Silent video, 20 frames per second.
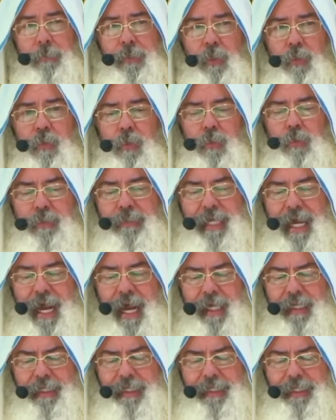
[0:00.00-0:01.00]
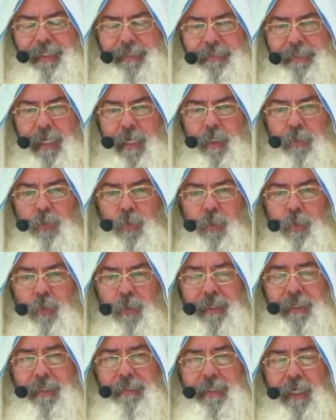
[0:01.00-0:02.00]
So we end up happy
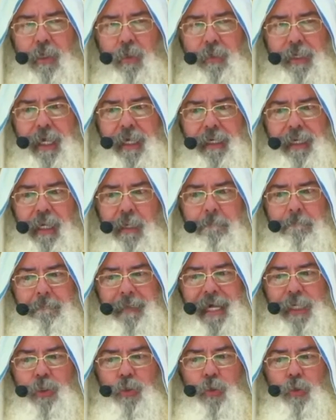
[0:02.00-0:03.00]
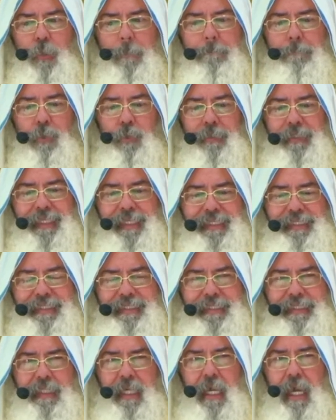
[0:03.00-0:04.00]
with the Eternal Father in first place and
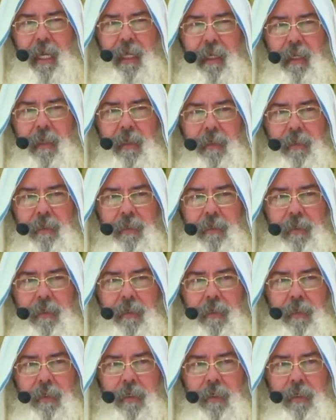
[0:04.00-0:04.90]
happy with ourselves.